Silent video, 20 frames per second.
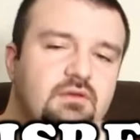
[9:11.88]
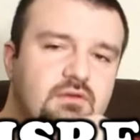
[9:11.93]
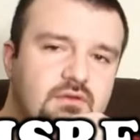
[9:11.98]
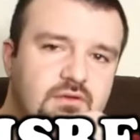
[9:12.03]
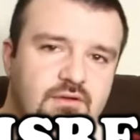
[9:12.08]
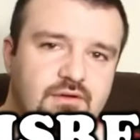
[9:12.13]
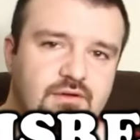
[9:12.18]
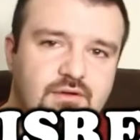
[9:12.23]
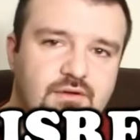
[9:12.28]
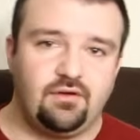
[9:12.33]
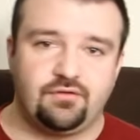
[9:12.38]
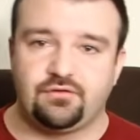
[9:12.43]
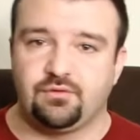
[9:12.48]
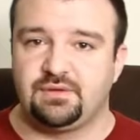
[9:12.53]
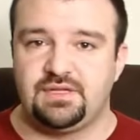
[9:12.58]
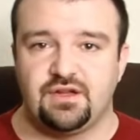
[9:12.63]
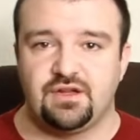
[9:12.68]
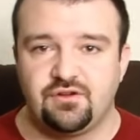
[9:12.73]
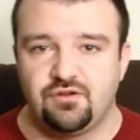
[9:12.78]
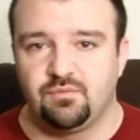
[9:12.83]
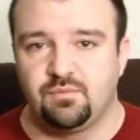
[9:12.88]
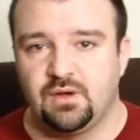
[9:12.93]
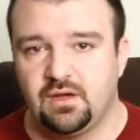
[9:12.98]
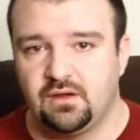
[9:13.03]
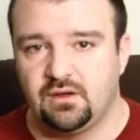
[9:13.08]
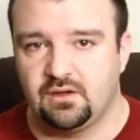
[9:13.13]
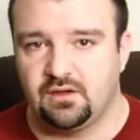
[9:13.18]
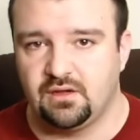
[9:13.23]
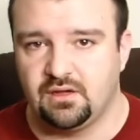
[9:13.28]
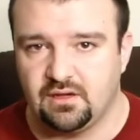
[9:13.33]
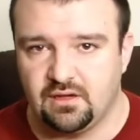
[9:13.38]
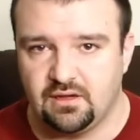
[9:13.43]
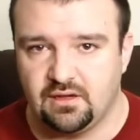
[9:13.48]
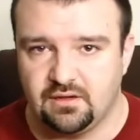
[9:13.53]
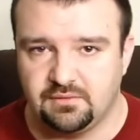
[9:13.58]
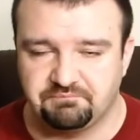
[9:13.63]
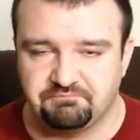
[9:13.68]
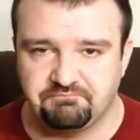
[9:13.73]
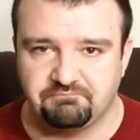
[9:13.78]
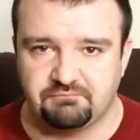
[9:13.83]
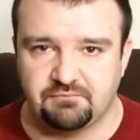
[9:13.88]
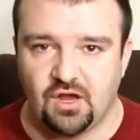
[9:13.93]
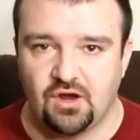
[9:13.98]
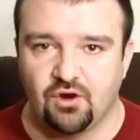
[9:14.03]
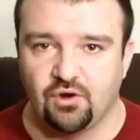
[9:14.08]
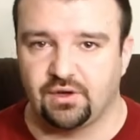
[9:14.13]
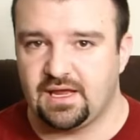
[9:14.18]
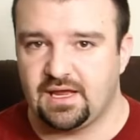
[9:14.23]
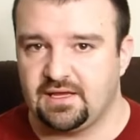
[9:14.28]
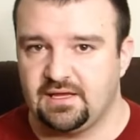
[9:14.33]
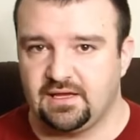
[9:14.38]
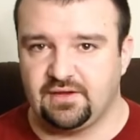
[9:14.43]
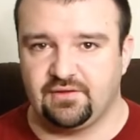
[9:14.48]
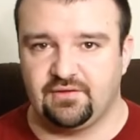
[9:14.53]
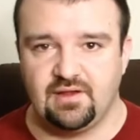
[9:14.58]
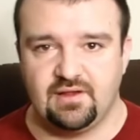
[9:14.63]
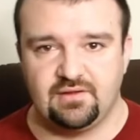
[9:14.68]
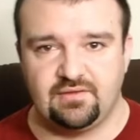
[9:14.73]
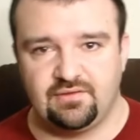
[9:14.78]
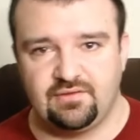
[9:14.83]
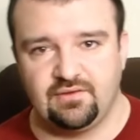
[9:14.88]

also with the Akuma uh, Hurricane Kick Assist.